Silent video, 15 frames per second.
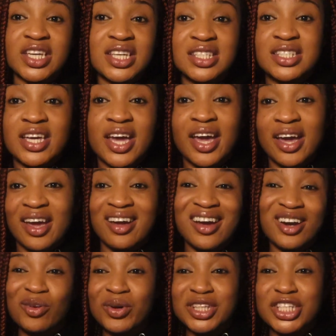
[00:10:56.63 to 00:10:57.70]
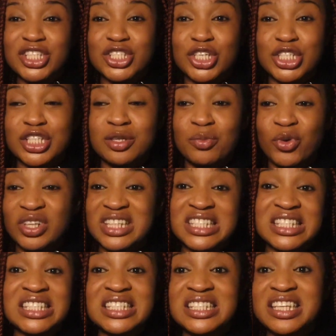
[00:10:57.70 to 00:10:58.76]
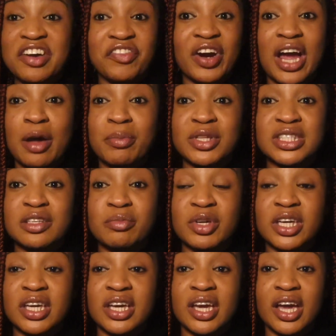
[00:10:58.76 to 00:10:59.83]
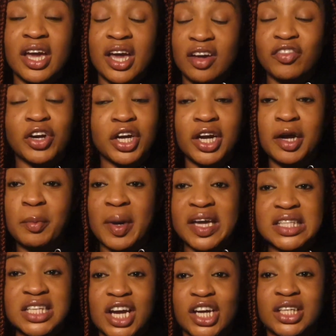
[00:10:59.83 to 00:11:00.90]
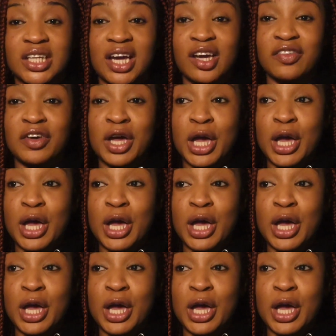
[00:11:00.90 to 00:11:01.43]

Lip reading: They can say, hey, I don't want this nurse anymore. This has never happened to me ever in my entire life.